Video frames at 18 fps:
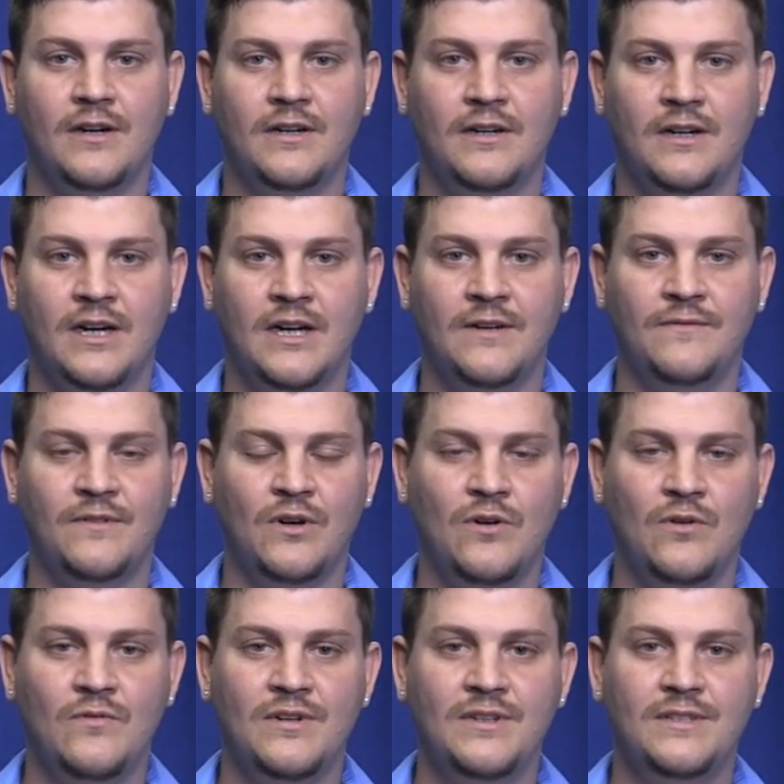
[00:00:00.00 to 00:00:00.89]
I've
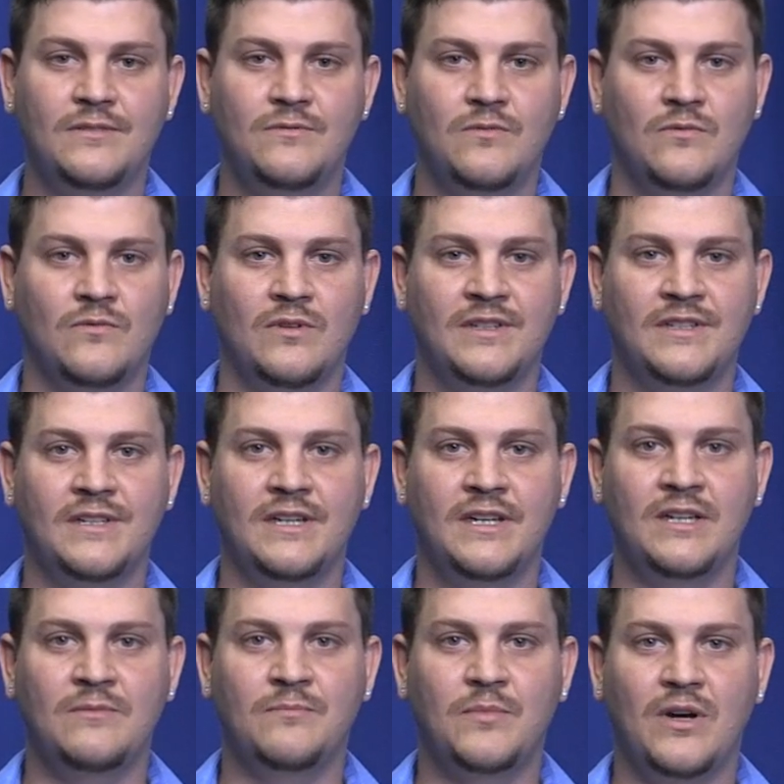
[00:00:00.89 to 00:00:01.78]
always was
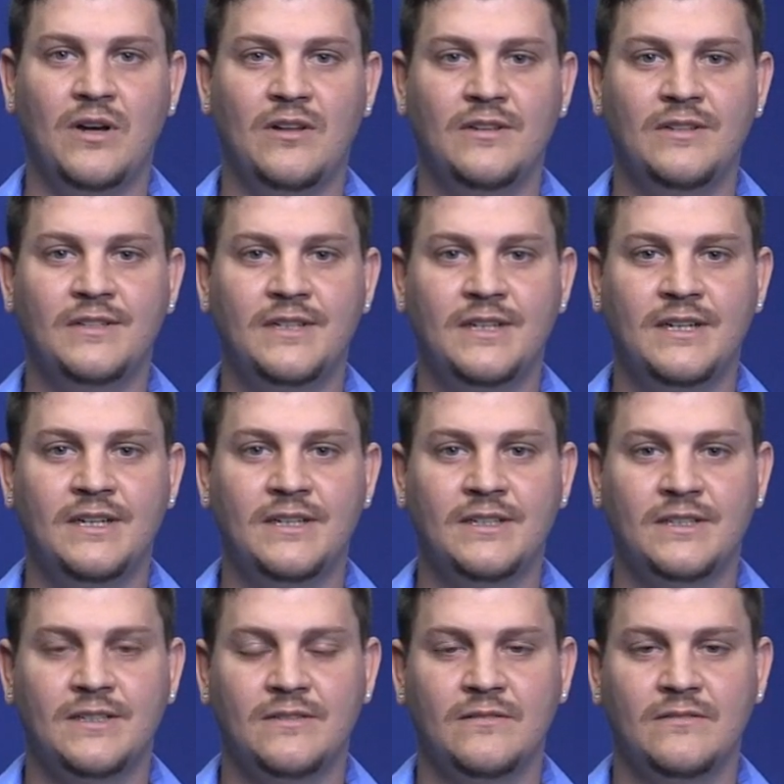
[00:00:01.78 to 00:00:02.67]
in
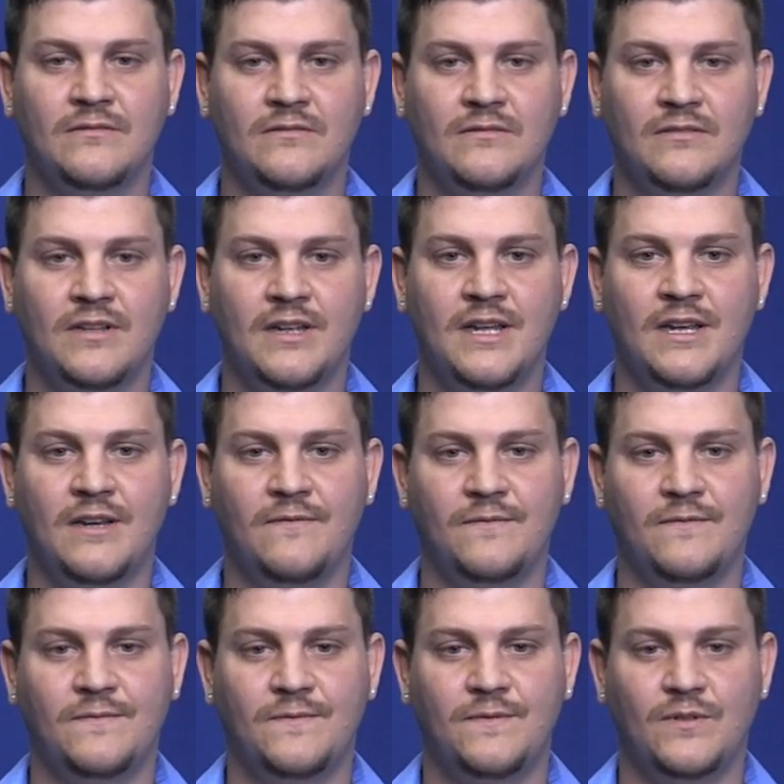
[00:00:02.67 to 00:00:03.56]
politics, like
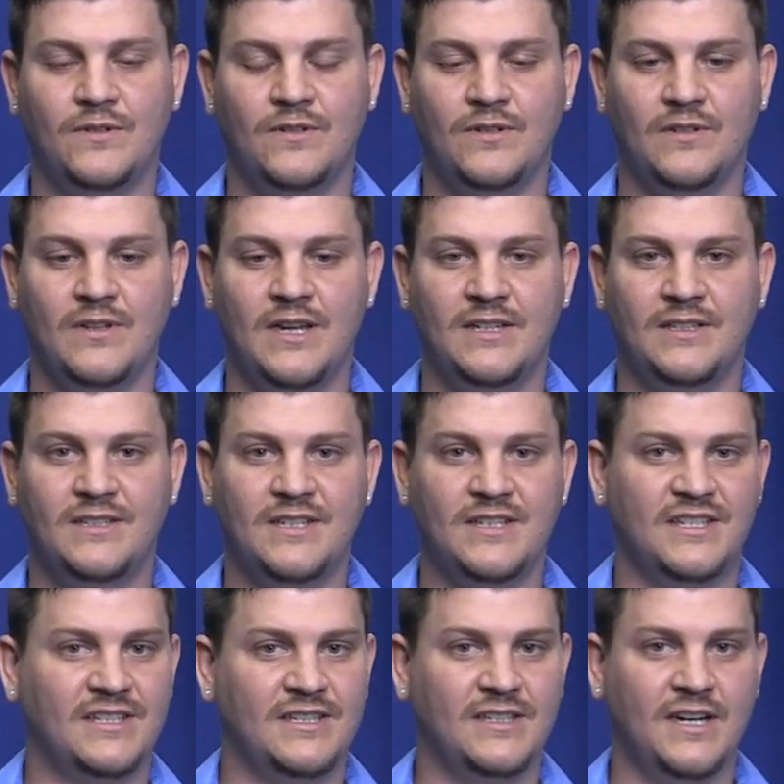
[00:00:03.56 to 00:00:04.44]
for like
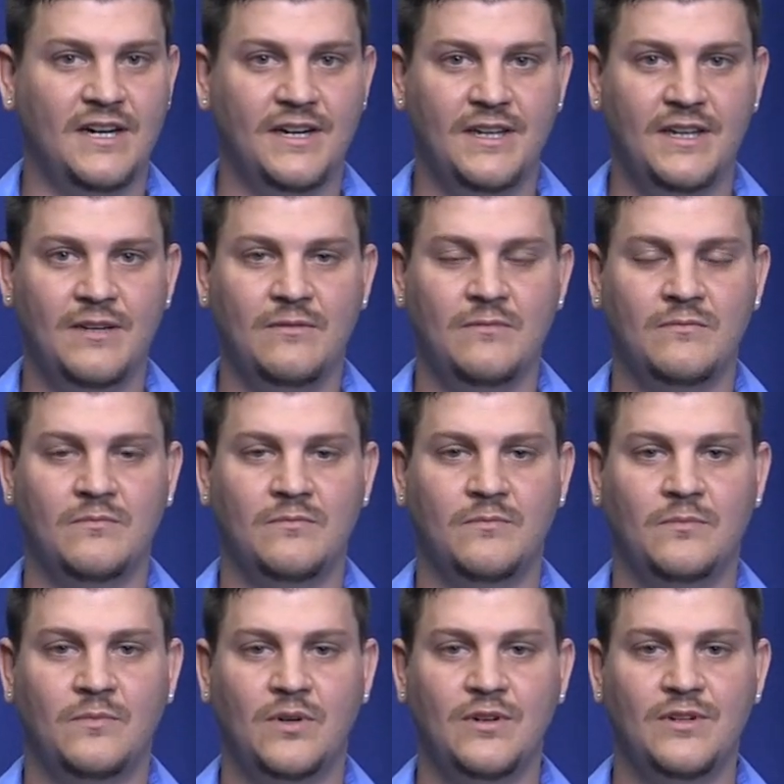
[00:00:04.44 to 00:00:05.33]
just studying
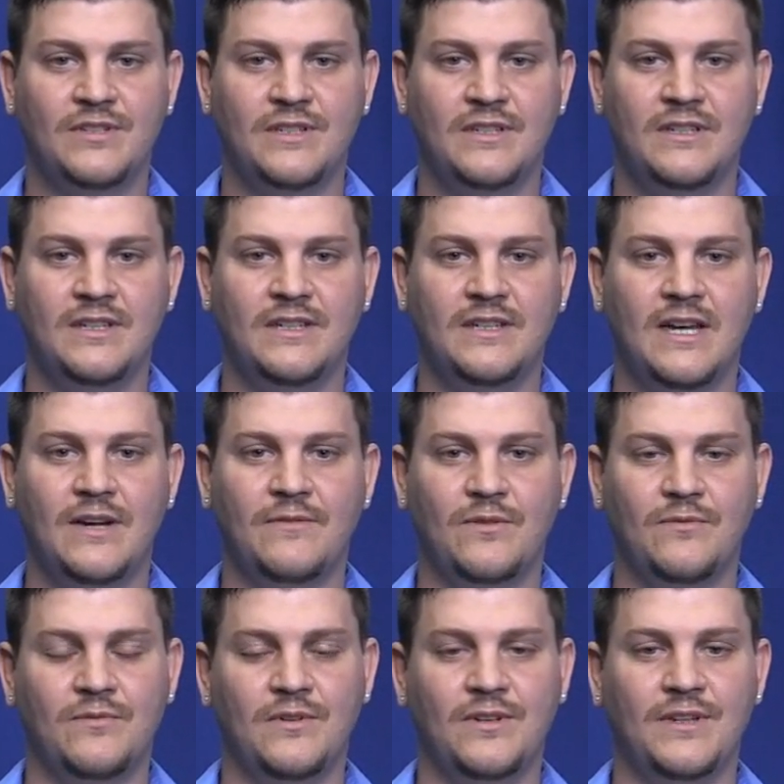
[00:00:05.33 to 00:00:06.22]
personally,
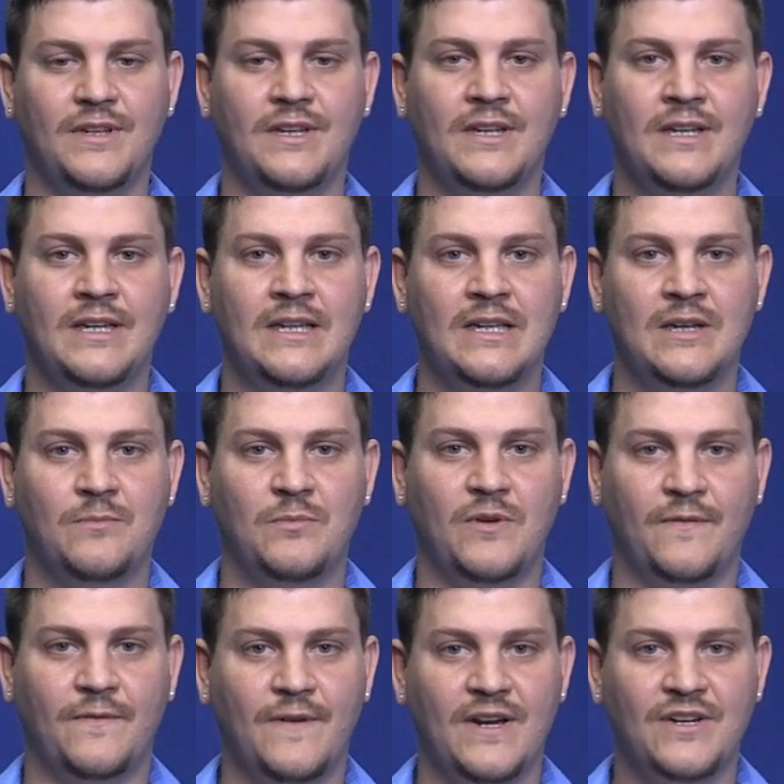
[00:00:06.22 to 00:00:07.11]
never really
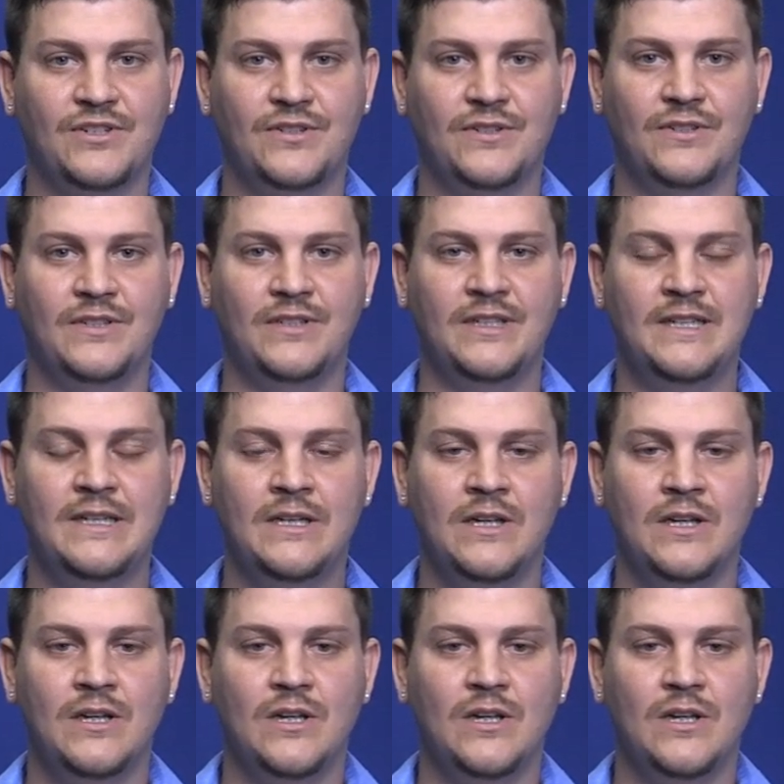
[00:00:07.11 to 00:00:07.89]
professionally.